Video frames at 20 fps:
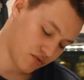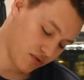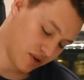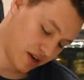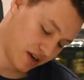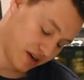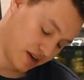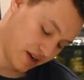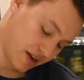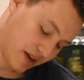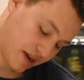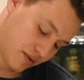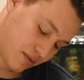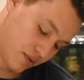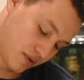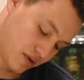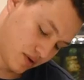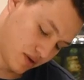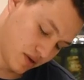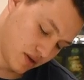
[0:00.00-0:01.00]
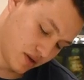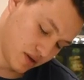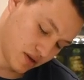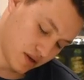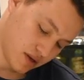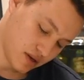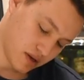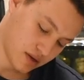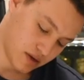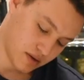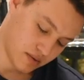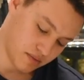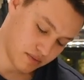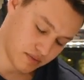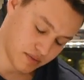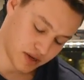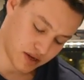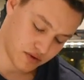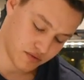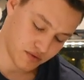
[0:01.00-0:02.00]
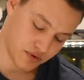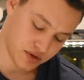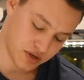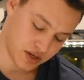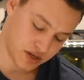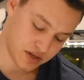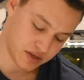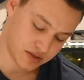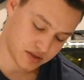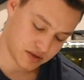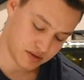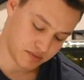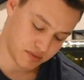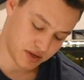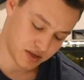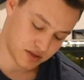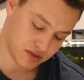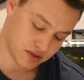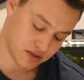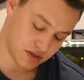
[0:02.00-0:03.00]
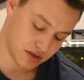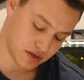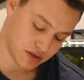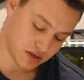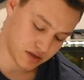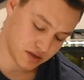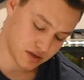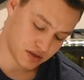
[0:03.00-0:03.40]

right now. Make it real nice, make it snug.